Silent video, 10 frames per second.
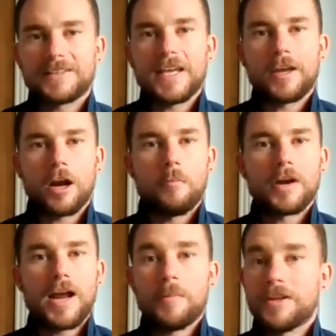They got on with
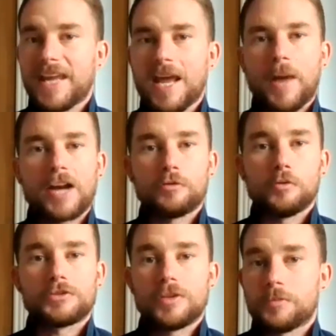it. And when they came back to
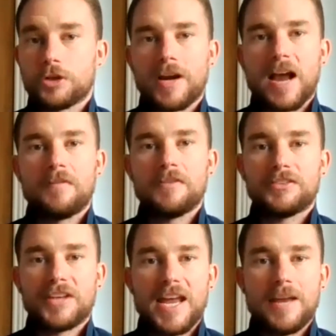us, I'm sure Gav was the
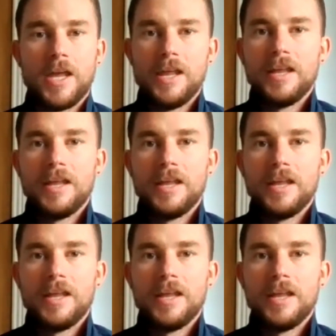same.